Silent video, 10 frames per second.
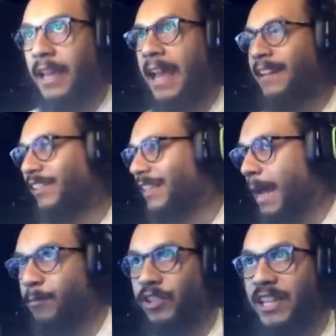And a
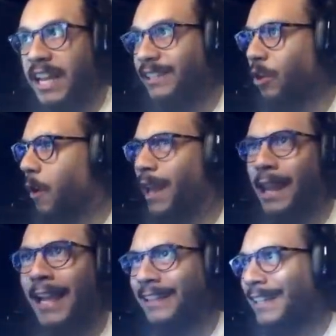sniper's nest. Oh, I
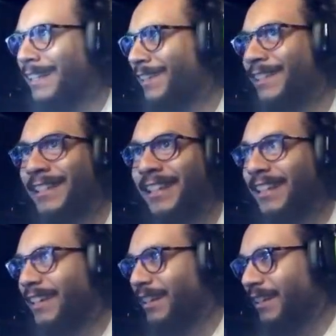like this.
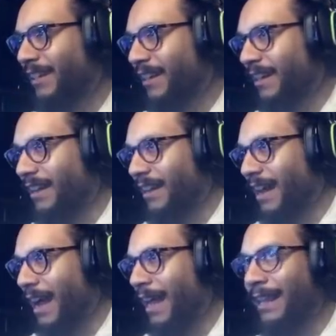
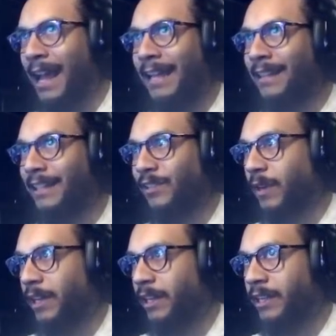I like this
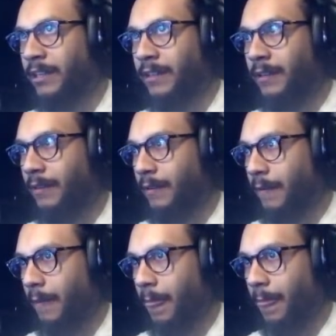right here.
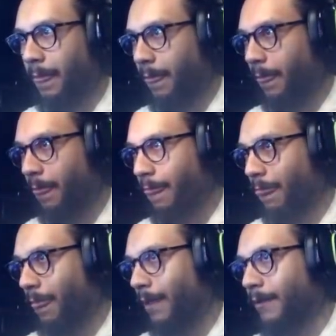
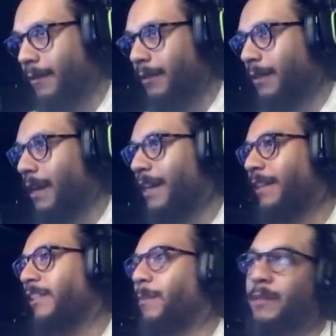I didn't
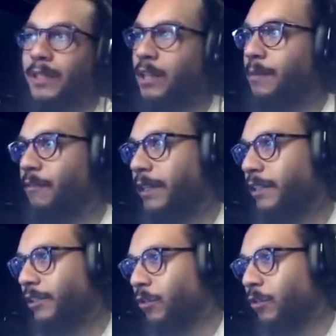think somebody was gonna be right there